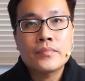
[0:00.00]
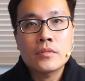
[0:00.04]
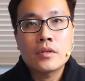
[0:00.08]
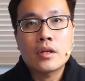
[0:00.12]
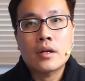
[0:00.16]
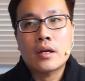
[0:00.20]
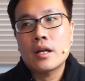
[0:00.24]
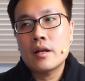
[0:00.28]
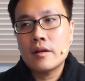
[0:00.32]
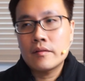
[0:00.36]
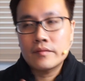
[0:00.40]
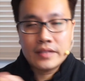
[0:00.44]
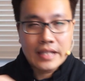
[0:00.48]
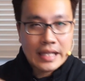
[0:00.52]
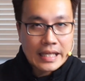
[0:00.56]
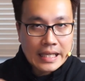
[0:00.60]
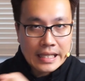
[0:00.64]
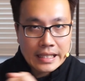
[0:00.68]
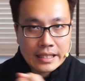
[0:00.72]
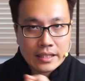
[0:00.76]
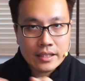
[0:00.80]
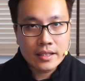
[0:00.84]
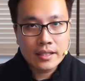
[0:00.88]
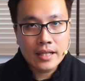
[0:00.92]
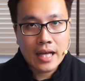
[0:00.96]
you're kind of
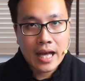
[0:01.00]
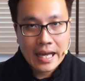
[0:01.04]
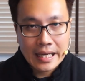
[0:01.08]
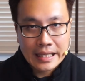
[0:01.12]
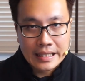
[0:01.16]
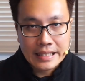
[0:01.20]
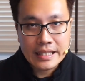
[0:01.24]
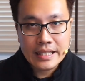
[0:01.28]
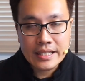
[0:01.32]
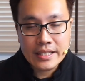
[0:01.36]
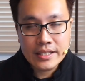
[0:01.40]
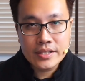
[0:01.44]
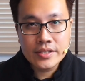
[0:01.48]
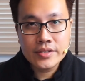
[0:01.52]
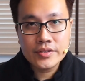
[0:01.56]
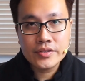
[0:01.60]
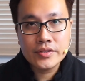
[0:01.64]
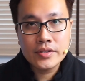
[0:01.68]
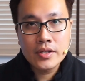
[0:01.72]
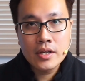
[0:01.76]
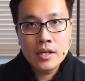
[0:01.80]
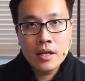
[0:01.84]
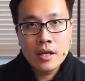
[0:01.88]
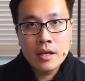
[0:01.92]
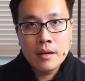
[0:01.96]
taking the ideas,